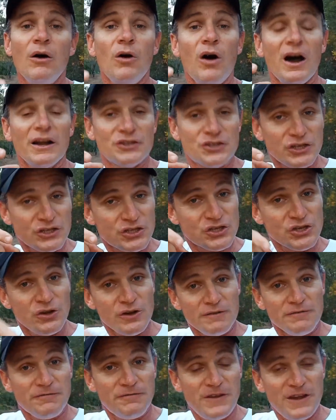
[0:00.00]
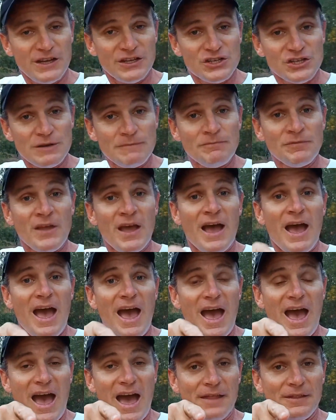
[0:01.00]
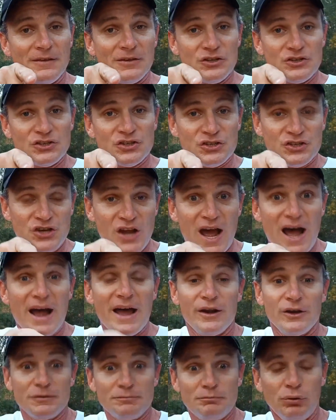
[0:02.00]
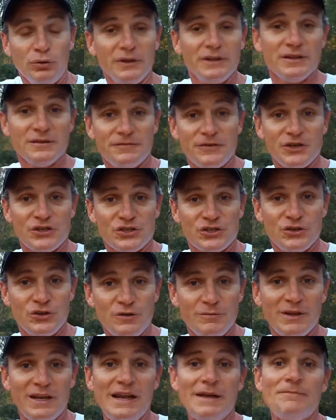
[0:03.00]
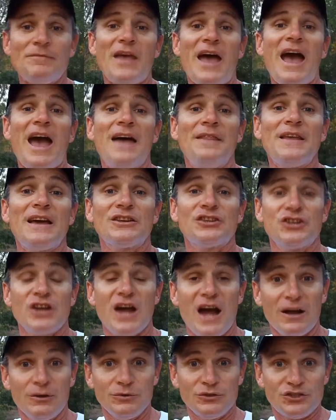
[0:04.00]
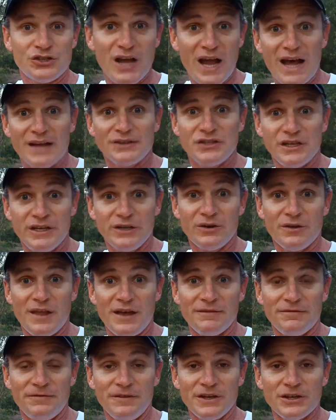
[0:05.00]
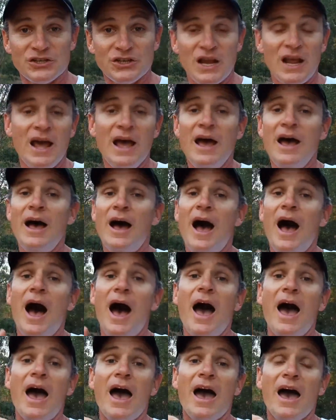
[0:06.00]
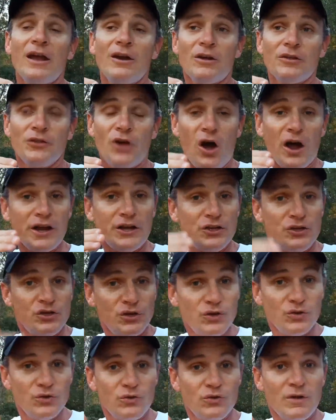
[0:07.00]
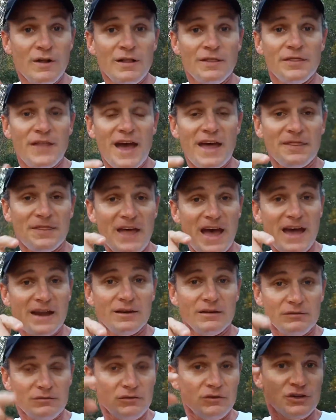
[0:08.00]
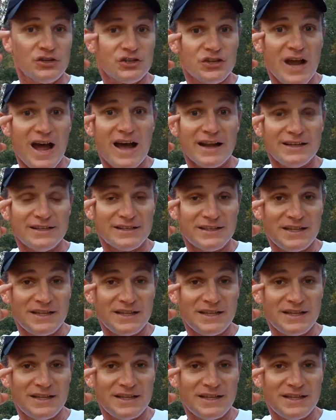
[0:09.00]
I just shot a fish and the shark, and I was pulling the fish to me, and that shark was charging in on that fish, and I, I knew that that shark is